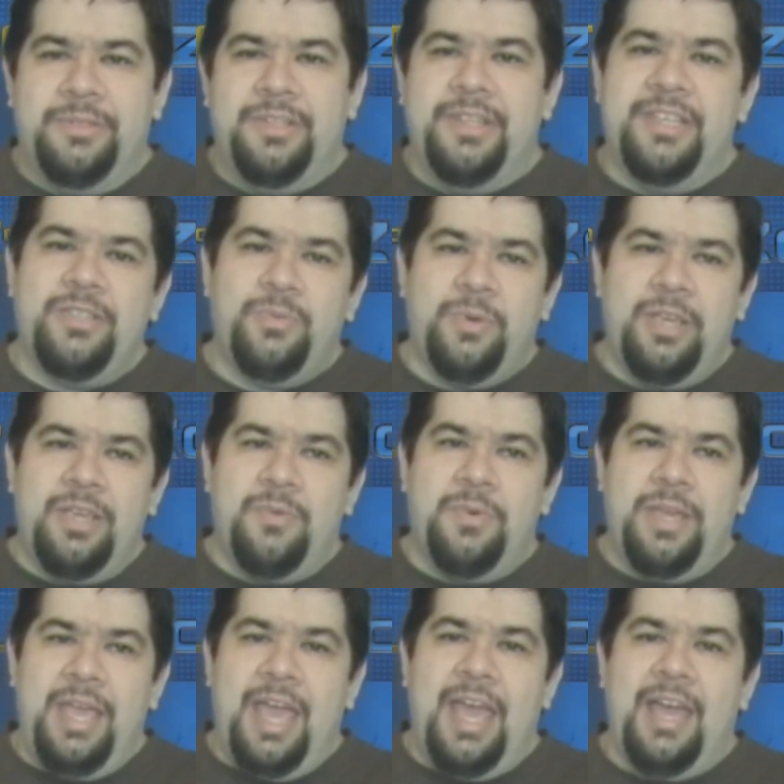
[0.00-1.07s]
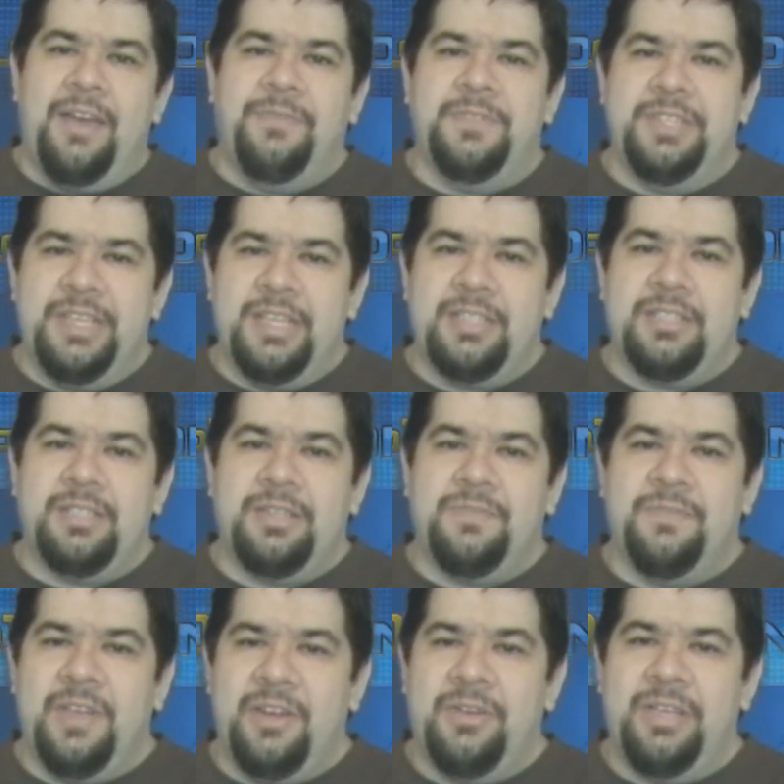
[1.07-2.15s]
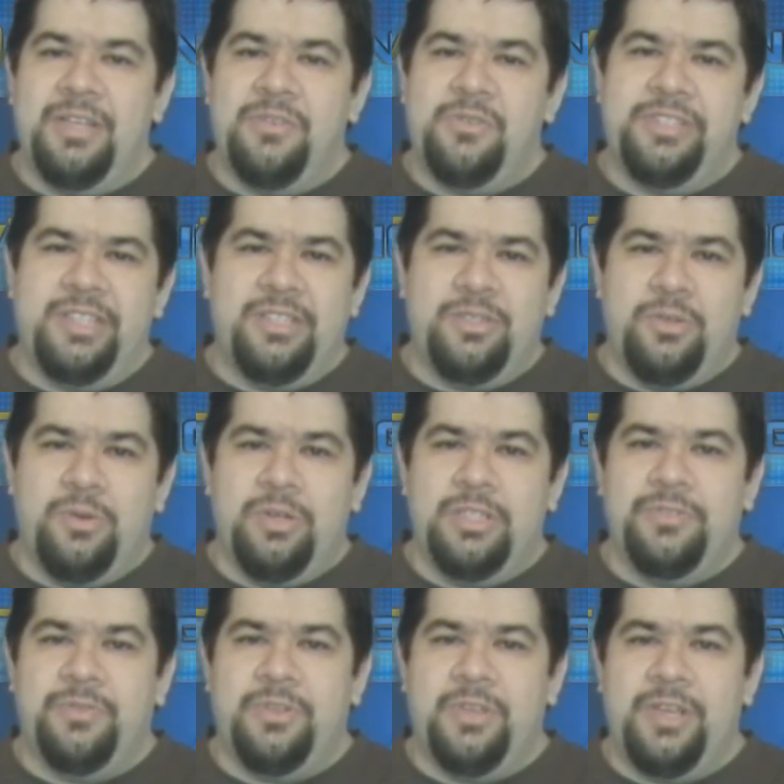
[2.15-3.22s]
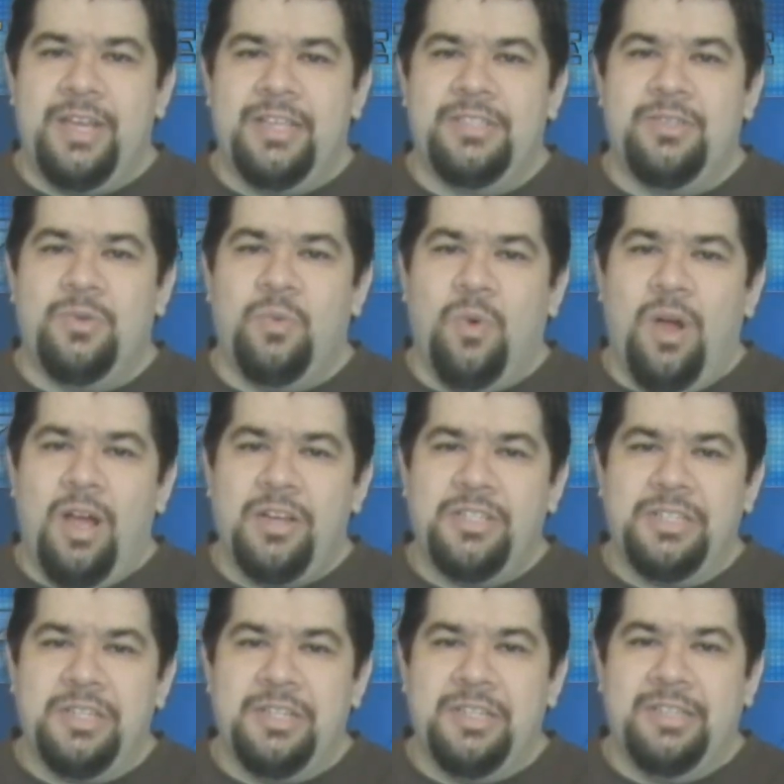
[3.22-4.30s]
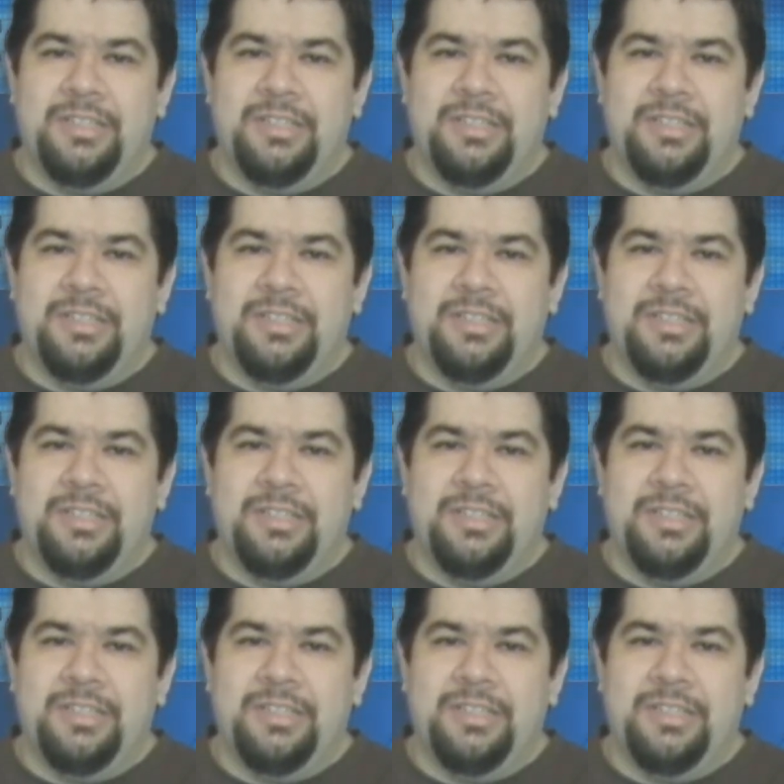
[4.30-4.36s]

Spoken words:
This week we have 6 very interesting stories for you guys to watch,